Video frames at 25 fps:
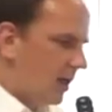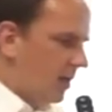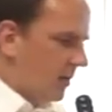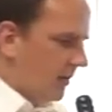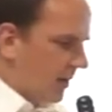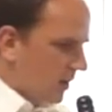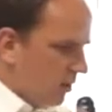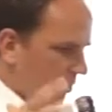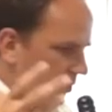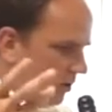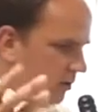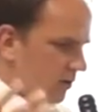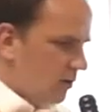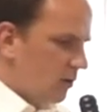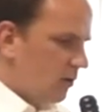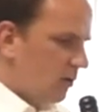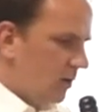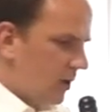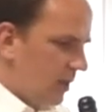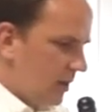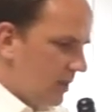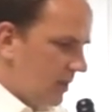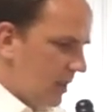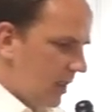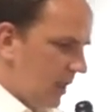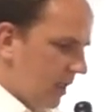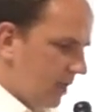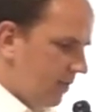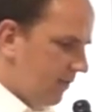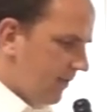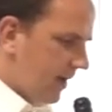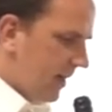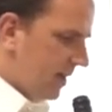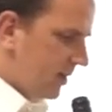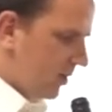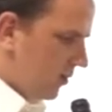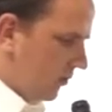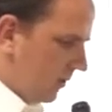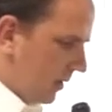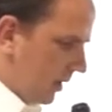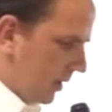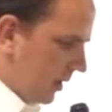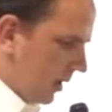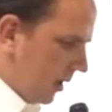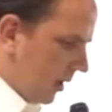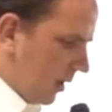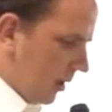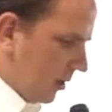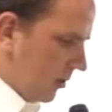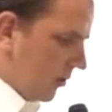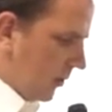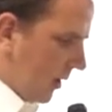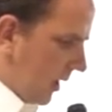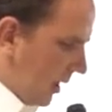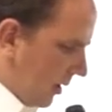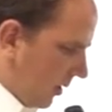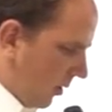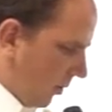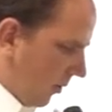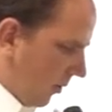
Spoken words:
But also, let's say, advisory to get